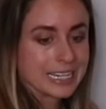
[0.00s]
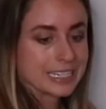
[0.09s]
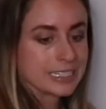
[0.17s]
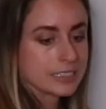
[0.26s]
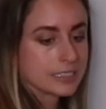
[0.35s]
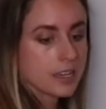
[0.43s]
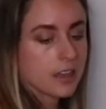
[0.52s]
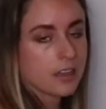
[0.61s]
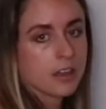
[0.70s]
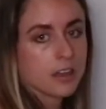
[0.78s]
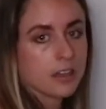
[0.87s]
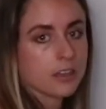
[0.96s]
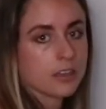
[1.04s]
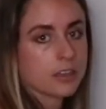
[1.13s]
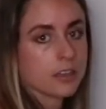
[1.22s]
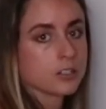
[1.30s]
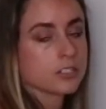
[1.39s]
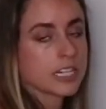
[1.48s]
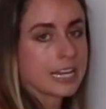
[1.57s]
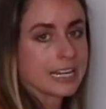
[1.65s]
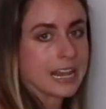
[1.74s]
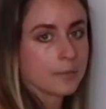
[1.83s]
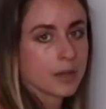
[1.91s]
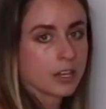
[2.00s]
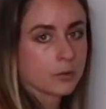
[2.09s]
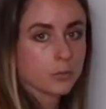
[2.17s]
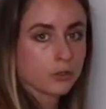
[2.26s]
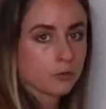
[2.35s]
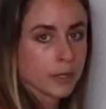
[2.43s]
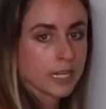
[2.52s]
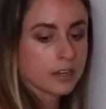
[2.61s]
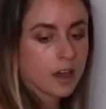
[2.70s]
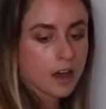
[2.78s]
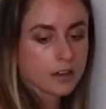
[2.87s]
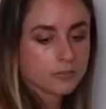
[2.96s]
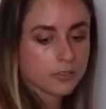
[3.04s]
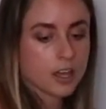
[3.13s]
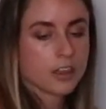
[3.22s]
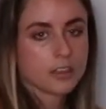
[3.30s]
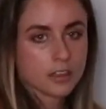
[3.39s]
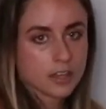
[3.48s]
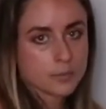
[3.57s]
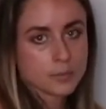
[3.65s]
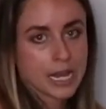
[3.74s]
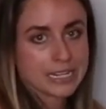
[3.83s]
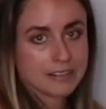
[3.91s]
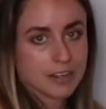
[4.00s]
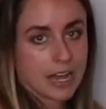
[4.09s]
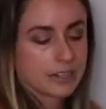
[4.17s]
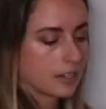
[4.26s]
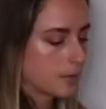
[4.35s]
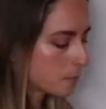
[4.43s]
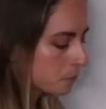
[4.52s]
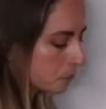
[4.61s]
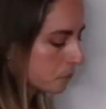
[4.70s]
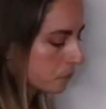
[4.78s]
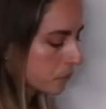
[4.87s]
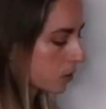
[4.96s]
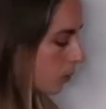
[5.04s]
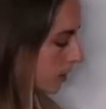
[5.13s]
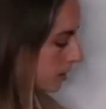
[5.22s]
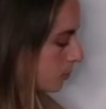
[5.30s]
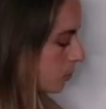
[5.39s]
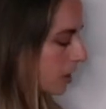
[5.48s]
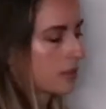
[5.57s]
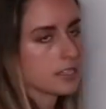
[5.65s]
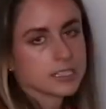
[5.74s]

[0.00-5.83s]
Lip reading: is the dynamic movement of the hip 90-90. We're going to bring this